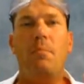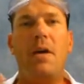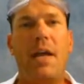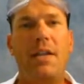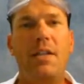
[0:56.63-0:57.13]

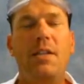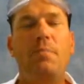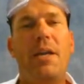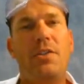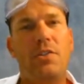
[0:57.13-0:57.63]
but I need to
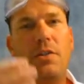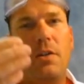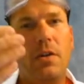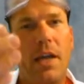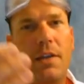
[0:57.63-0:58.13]
make
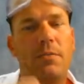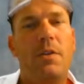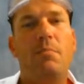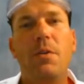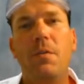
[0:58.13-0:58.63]
sure as
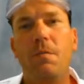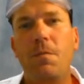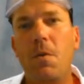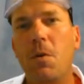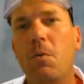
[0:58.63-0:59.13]
we move
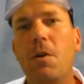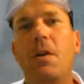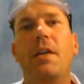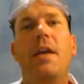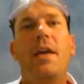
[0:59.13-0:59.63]

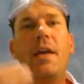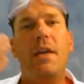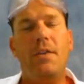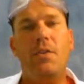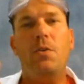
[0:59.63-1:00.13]
forward
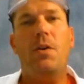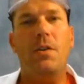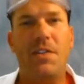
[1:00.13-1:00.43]
into our